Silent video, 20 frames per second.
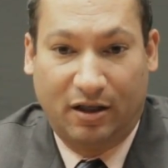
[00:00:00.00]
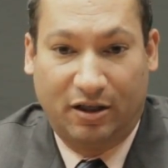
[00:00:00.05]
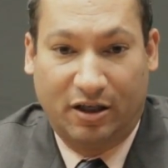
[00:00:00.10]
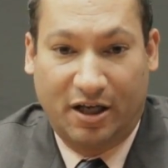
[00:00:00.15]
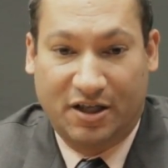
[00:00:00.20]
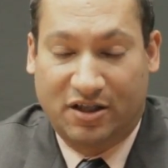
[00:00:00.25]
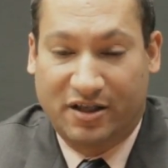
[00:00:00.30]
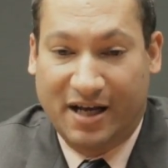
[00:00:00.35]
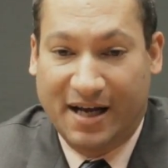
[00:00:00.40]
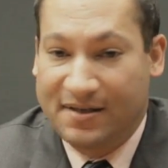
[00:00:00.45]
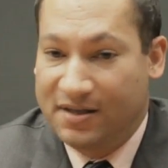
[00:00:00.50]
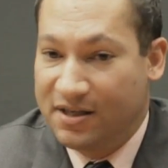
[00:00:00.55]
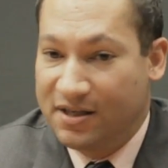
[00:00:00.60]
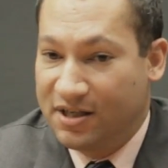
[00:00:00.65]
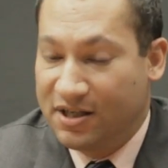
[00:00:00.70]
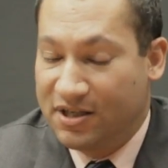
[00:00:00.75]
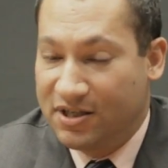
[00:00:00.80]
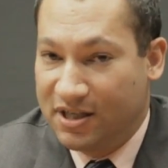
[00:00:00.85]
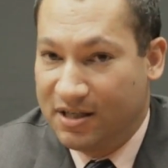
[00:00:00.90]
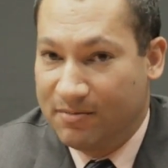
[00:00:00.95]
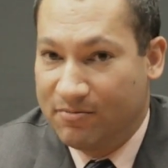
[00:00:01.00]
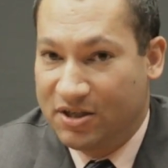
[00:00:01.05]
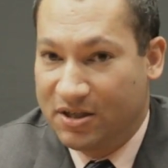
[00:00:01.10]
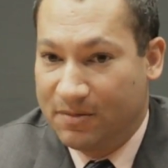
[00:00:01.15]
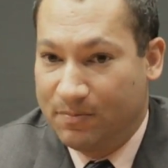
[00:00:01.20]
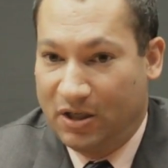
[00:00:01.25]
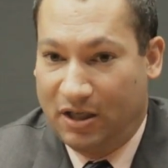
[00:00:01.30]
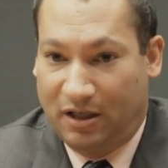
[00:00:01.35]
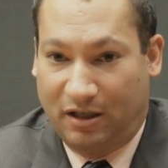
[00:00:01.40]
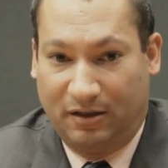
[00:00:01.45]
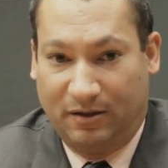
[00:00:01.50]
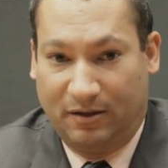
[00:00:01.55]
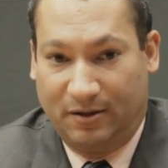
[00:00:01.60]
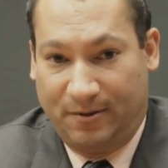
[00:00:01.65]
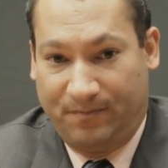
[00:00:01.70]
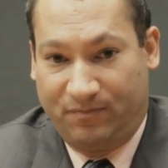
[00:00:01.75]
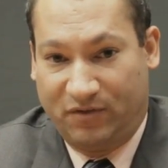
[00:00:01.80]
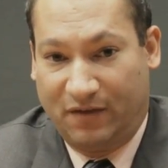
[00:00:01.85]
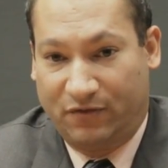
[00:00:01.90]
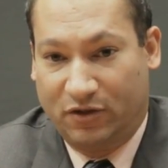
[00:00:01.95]
You know, as nice as he seems to be,
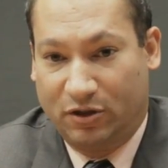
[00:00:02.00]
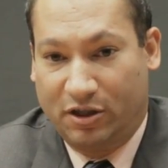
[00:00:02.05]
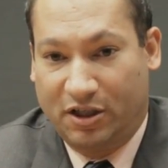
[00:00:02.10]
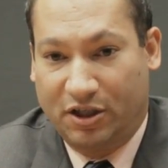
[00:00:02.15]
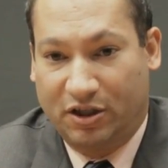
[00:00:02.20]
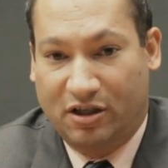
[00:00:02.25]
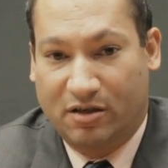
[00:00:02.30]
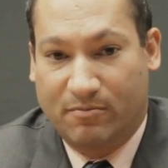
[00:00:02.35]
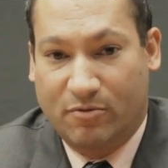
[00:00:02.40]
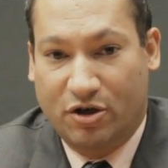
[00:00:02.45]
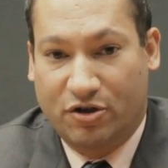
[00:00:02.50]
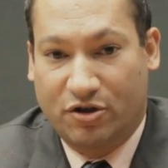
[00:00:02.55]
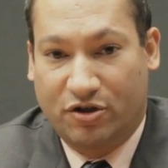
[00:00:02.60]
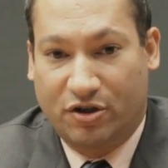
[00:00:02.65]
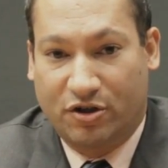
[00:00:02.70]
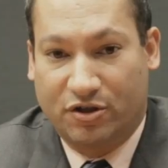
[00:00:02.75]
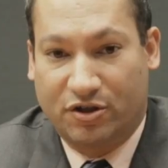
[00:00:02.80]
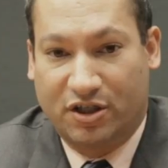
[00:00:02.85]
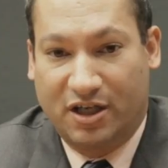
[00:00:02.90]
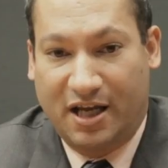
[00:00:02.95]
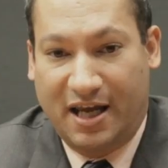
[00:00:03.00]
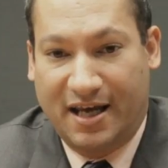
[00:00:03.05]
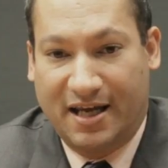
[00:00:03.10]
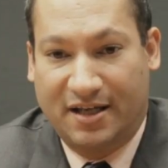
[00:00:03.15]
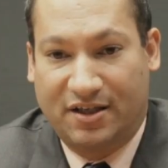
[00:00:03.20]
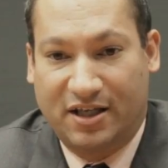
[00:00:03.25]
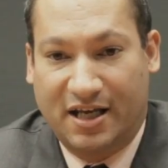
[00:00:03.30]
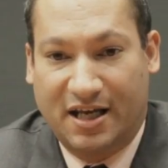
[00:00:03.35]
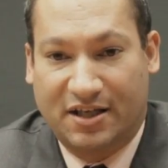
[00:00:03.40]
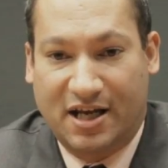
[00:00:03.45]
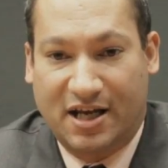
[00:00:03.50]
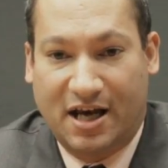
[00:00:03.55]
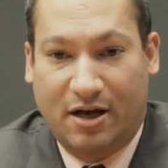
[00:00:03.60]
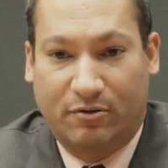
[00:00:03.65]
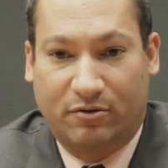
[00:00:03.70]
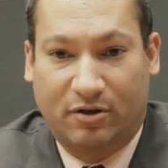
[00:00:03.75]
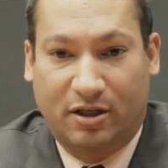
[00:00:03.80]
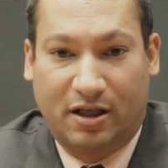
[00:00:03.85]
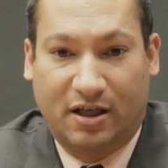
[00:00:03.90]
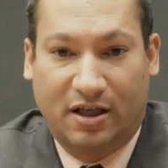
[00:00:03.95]
if you look at the commercials and ads he has
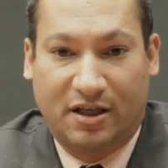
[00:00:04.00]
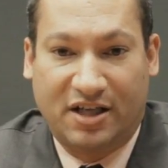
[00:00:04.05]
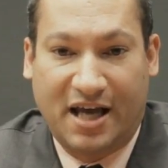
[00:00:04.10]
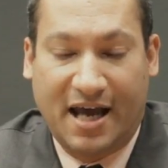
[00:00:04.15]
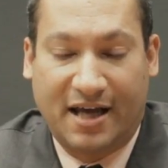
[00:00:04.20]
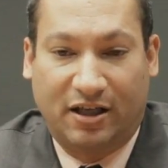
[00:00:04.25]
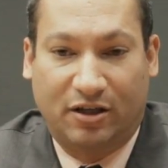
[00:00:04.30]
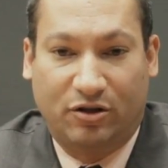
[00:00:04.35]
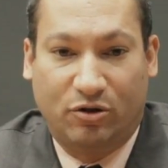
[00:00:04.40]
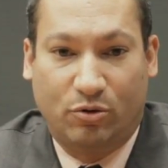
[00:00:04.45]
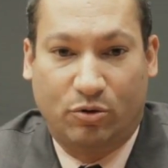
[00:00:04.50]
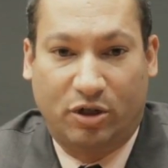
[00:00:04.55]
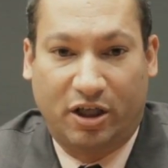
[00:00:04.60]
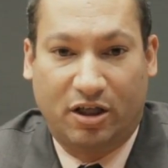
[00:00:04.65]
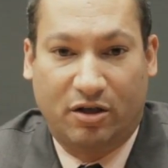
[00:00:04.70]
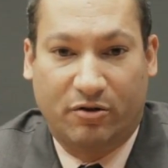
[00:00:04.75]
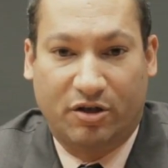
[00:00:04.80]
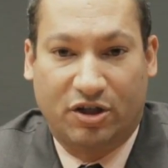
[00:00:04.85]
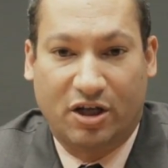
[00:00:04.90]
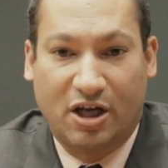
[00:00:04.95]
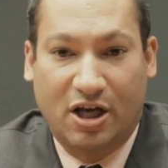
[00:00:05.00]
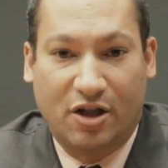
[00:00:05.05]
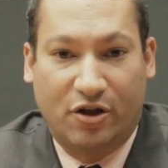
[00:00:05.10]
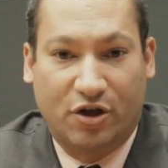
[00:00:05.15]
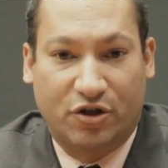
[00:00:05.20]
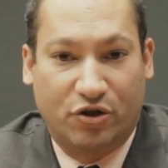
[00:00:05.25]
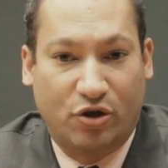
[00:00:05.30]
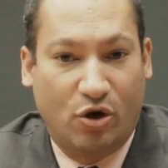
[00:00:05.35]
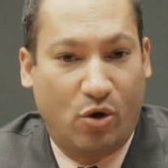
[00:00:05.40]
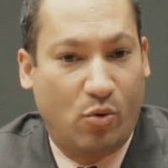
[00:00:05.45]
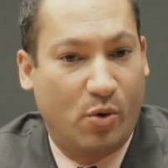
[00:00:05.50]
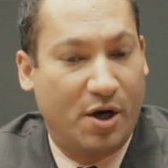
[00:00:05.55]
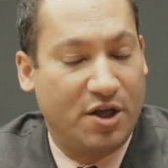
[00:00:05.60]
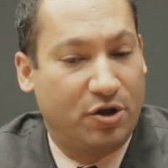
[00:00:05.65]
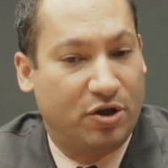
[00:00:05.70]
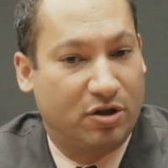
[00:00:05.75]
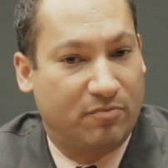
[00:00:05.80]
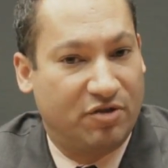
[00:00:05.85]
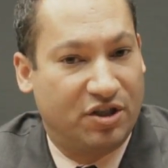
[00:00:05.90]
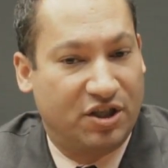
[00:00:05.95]
out attacking Newt Gingrich, there's no way
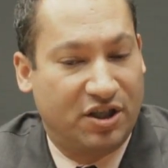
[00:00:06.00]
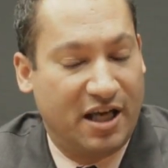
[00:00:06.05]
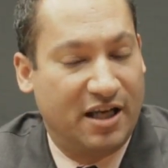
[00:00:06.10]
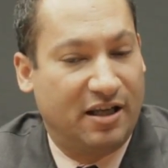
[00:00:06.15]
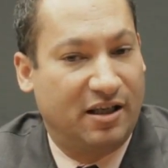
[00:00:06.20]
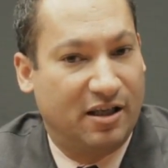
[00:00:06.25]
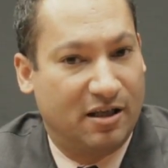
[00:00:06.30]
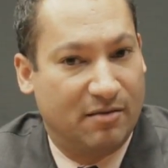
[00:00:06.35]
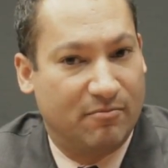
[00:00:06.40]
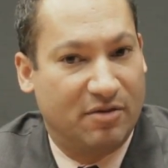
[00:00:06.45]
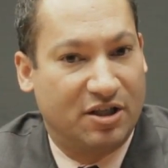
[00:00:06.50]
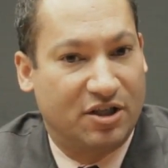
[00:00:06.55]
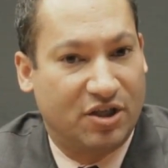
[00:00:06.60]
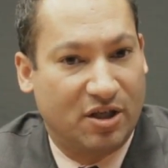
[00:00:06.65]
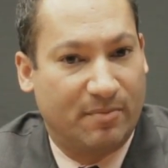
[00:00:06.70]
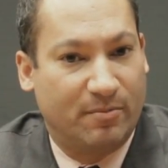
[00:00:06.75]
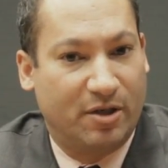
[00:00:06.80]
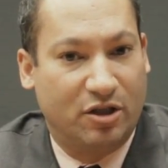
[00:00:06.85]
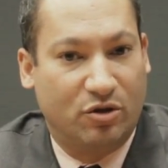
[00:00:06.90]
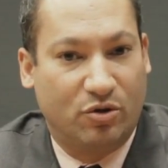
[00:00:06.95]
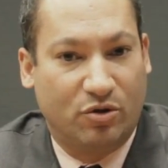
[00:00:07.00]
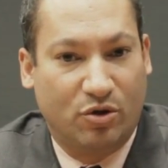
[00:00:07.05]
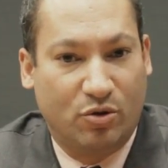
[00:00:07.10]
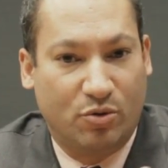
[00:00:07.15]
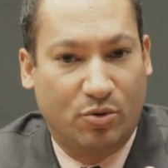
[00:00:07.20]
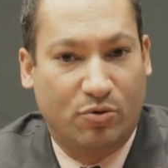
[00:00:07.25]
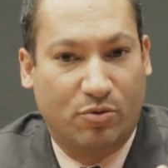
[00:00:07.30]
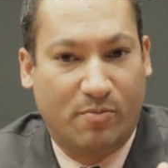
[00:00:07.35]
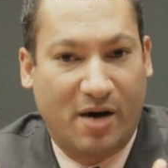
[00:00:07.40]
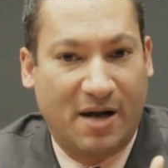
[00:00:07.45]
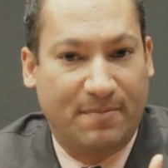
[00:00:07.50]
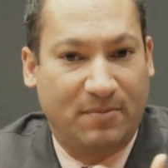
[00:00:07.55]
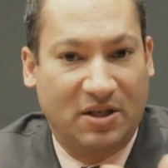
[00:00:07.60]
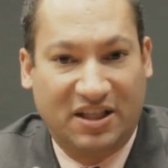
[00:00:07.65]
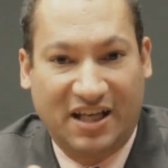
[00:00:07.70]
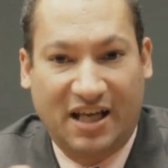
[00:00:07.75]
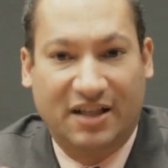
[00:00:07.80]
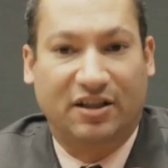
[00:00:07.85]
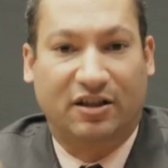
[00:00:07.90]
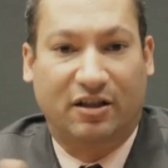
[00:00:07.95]
you could mistake him as someone who might be
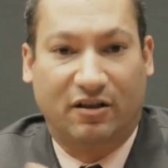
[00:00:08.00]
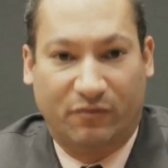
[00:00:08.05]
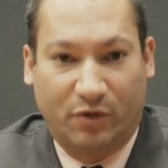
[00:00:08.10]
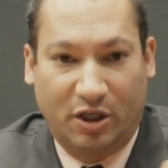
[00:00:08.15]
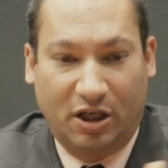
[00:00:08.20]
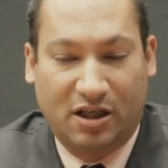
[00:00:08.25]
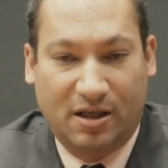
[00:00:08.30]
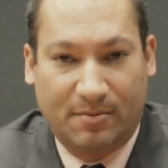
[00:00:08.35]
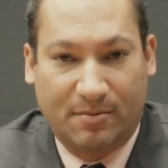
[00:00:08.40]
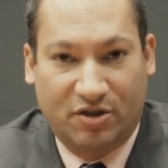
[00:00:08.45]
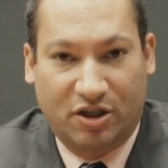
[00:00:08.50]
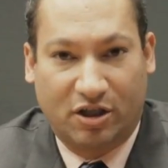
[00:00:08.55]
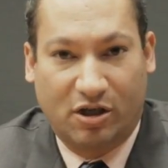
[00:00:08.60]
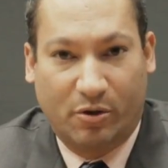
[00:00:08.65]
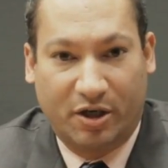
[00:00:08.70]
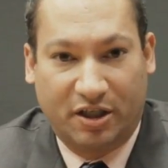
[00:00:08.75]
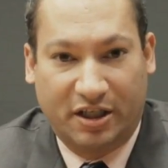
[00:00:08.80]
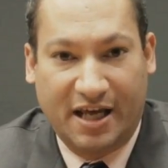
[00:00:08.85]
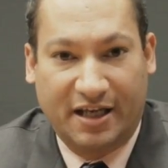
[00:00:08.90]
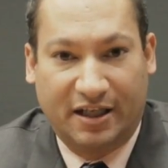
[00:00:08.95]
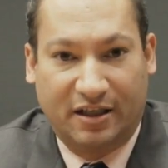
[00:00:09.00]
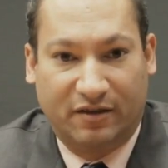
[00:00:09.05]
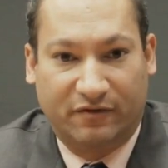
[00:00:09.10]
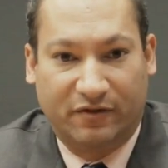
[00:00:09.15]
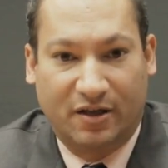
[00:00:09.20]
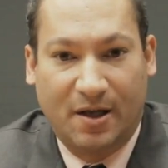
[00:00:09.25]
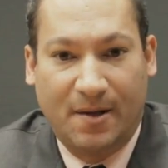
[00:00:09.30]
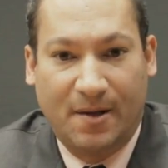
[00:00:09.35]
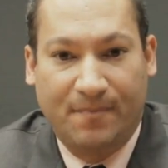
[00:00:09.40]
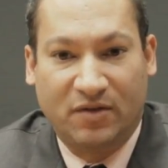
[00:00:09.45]
tentative when it comes to going negative.